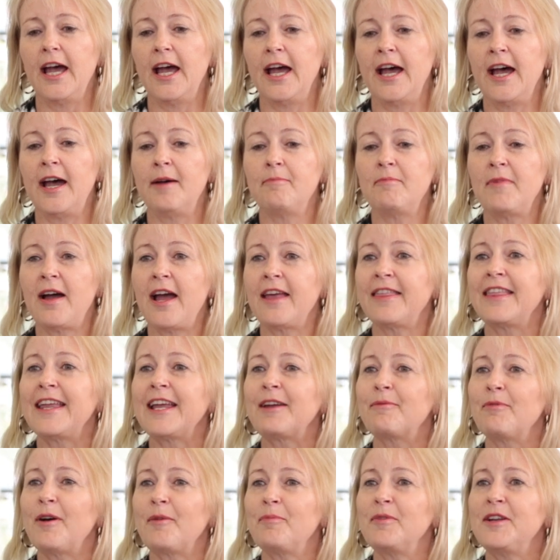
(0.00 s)
I
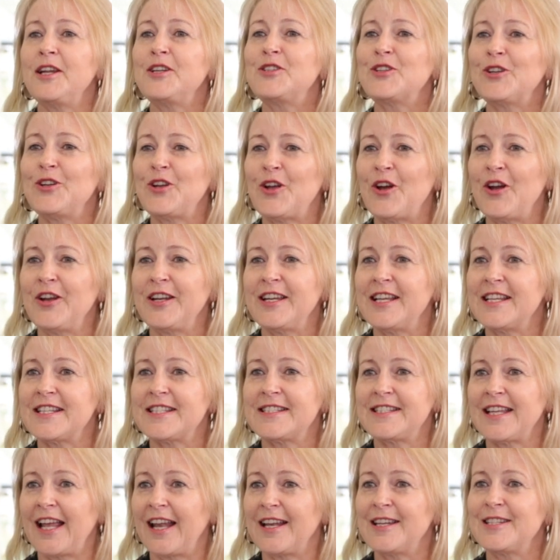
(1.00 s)
think what we need to learn
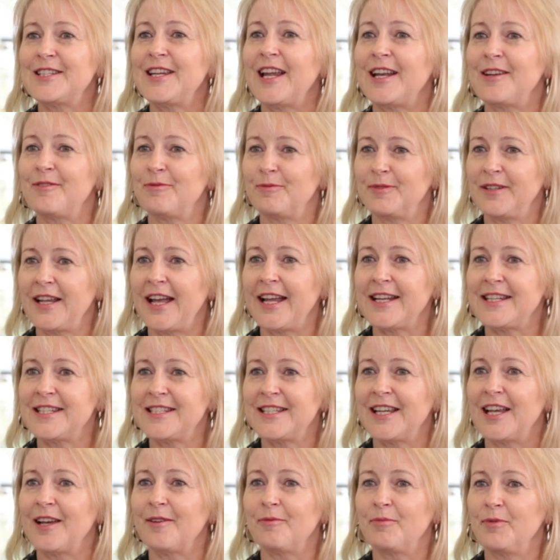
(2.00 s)
is
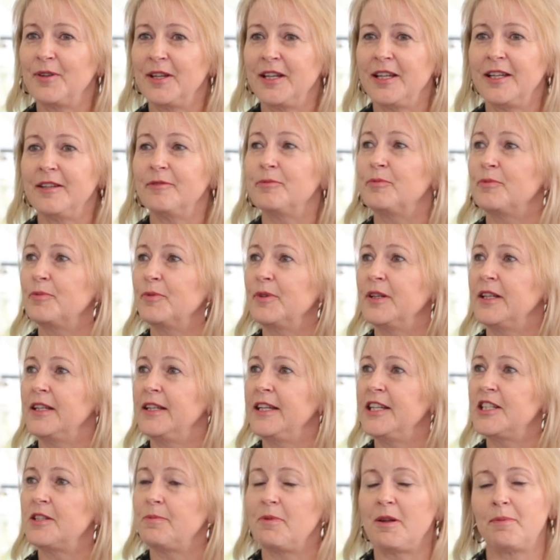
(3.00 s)
that we
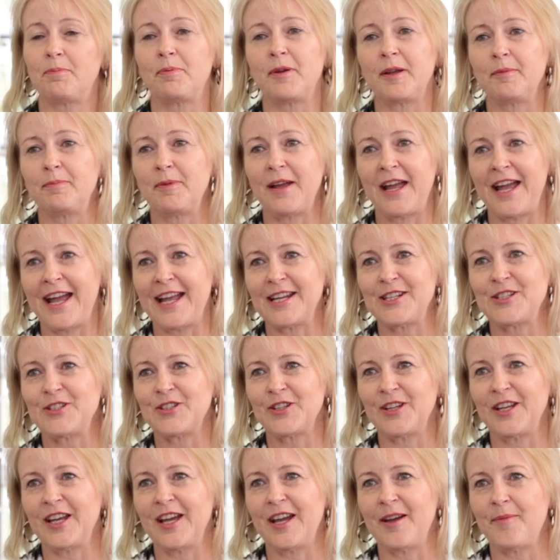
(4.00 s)
need to be prepared
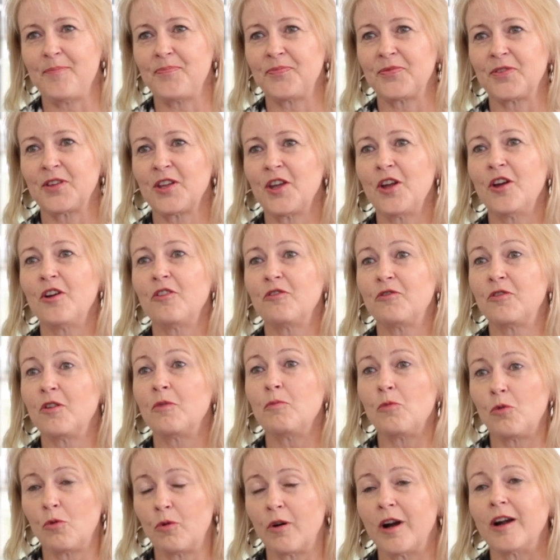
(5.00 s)
for
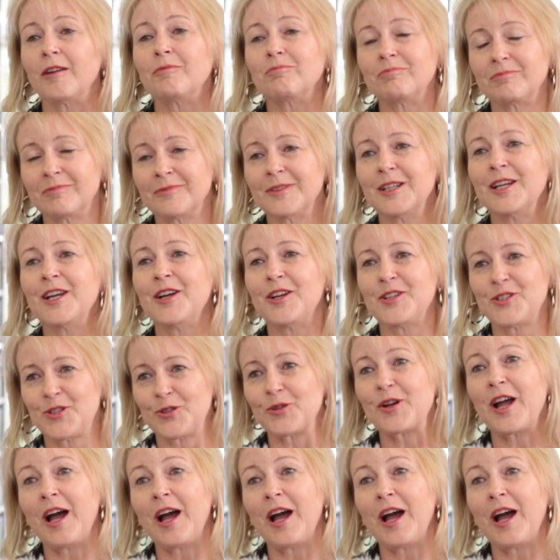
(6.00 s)
more to